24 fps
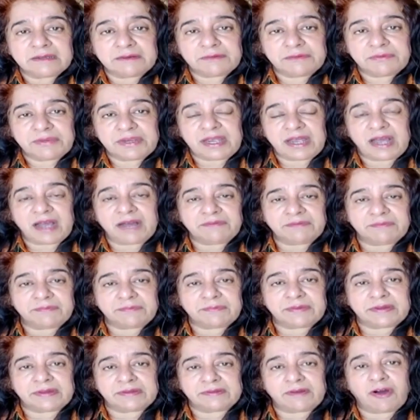we have
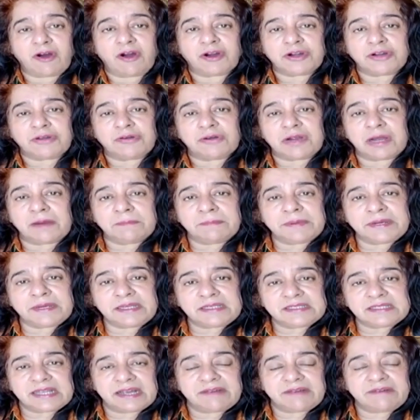auto
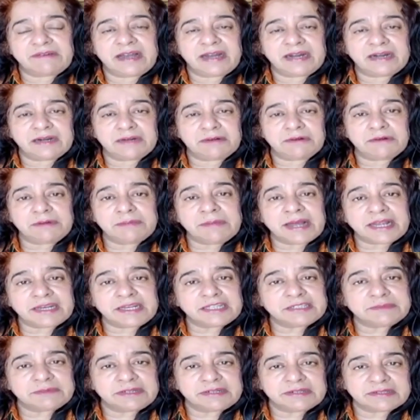companies have had good
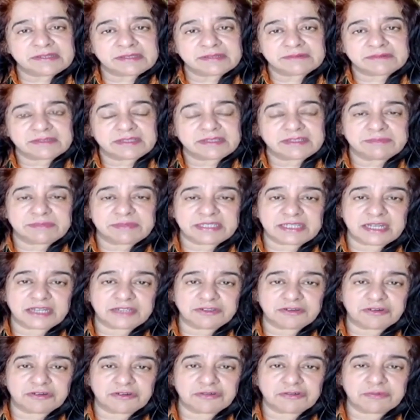management. So there's
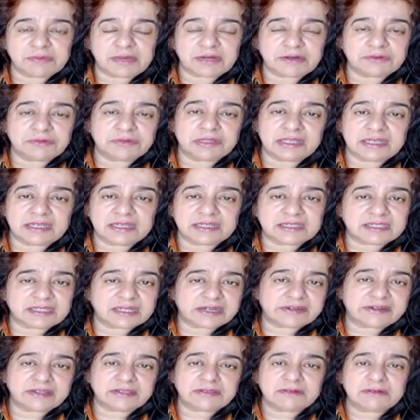Bajaj Auto, Maruti,
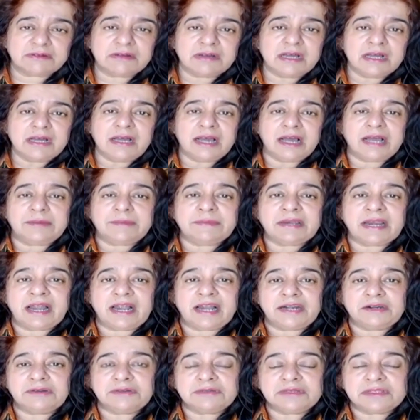etc. So I mean,
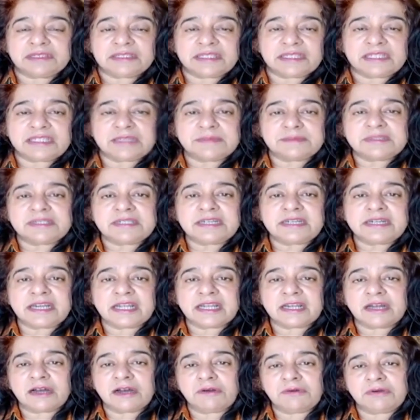I don't see them
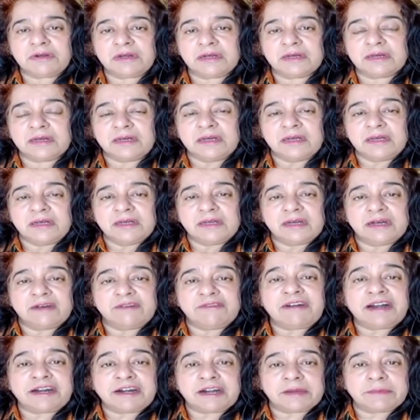sitting out
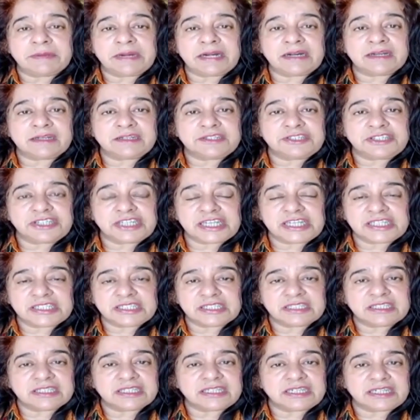a fundamental change
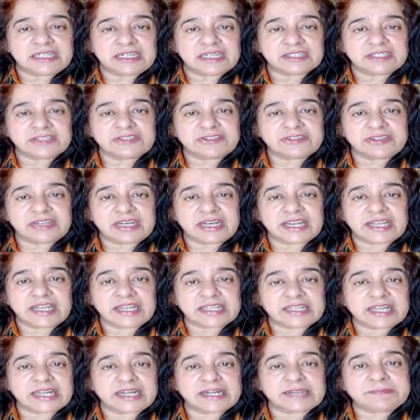in the industry
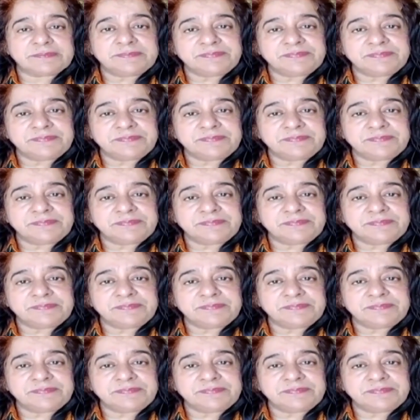like that.